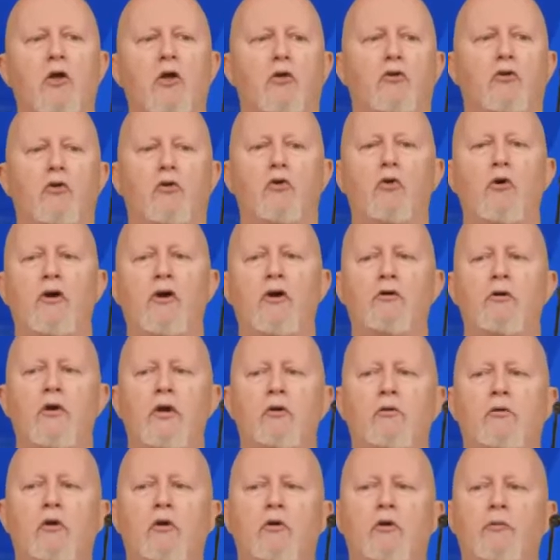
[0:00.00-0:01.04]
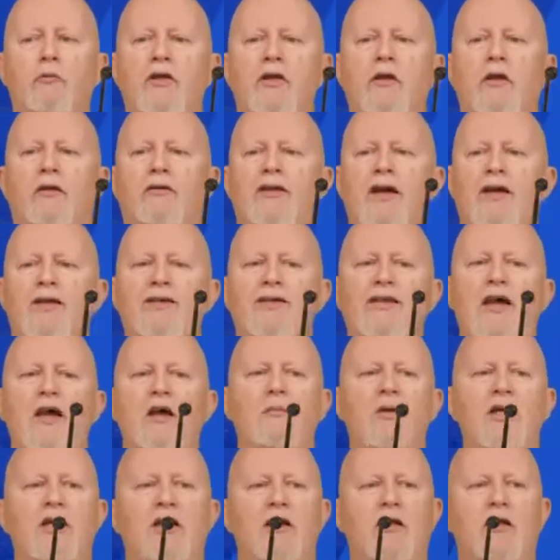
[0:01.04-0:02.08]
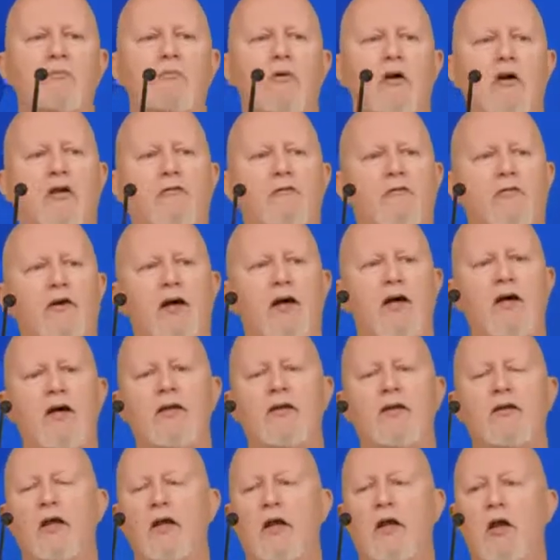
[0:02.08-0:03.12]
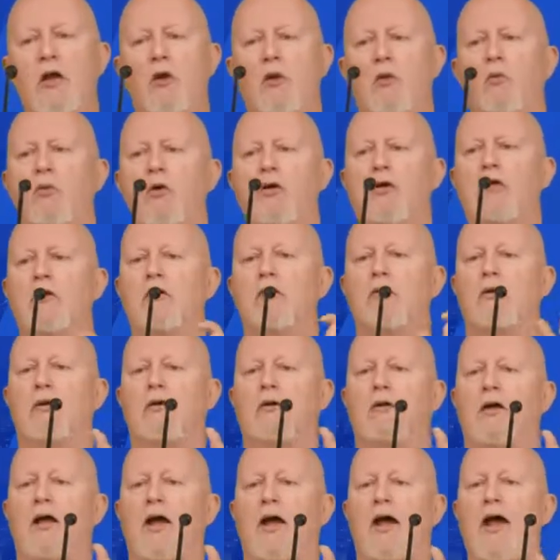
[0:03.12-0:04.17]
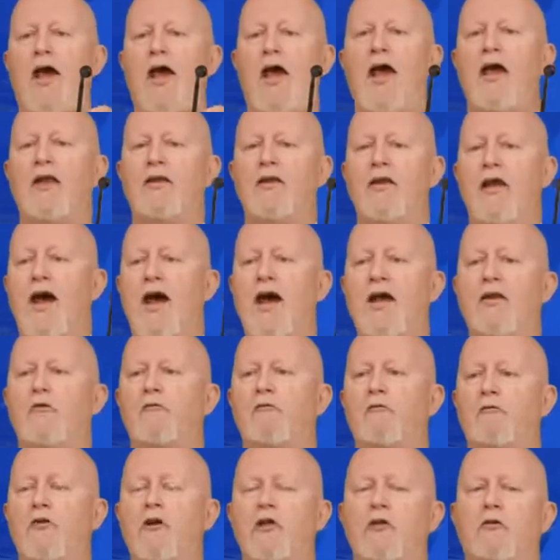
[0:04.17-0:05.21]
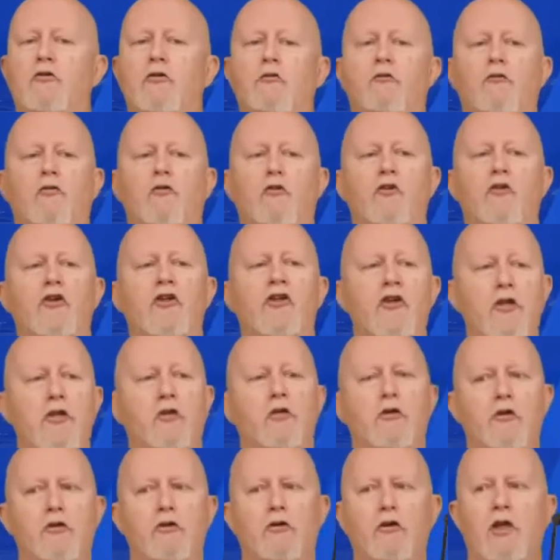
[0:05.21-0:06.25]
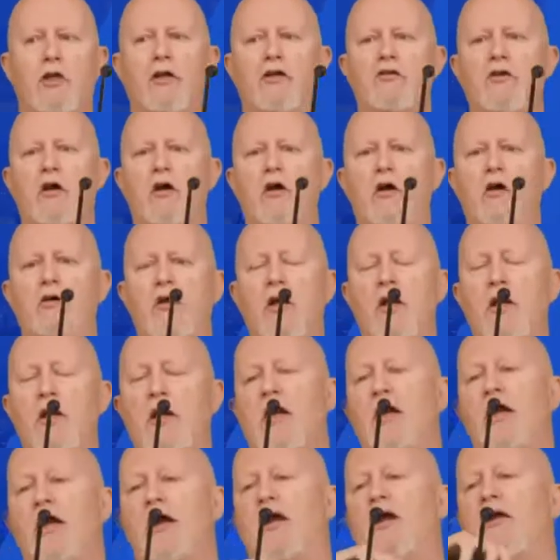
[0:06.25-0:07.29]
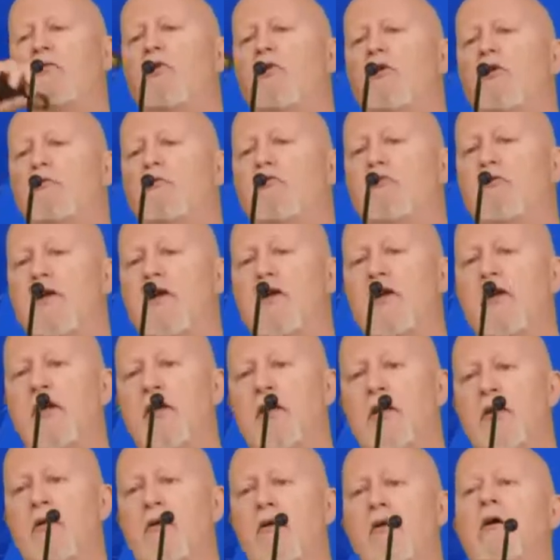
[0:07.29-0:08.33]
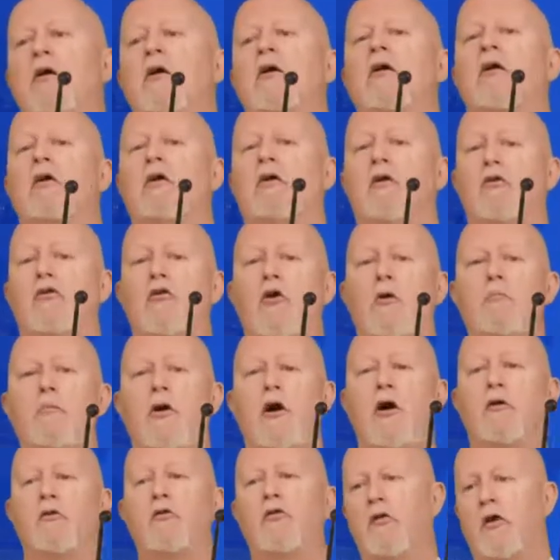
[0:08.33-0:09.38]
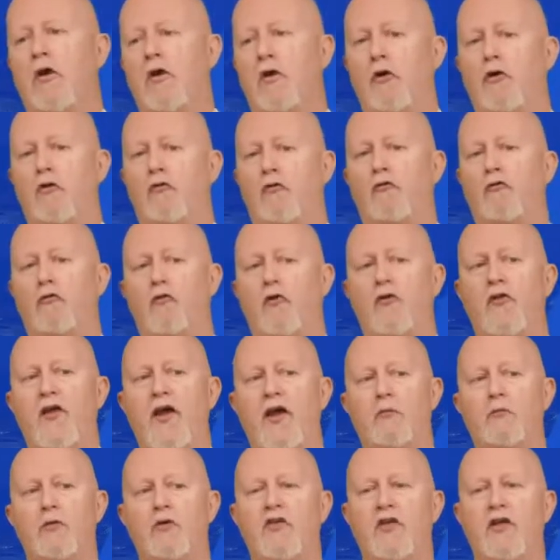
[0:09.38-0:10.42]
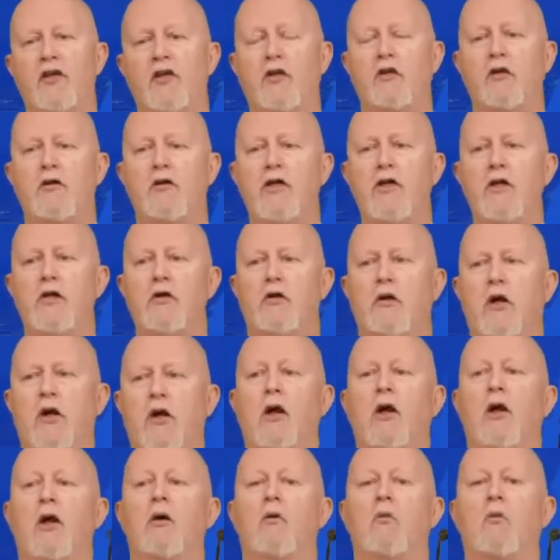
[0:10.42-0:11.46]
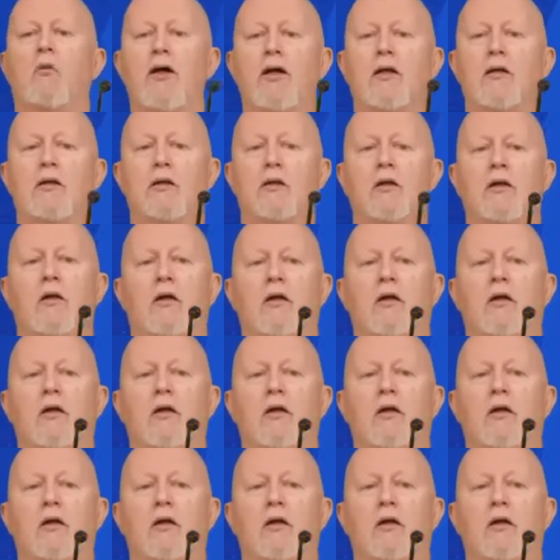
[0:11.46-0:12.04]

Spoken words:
the query will be dynamically modified, will add a filter for the year you clicked on, and will bring in the month for that particular year. Well,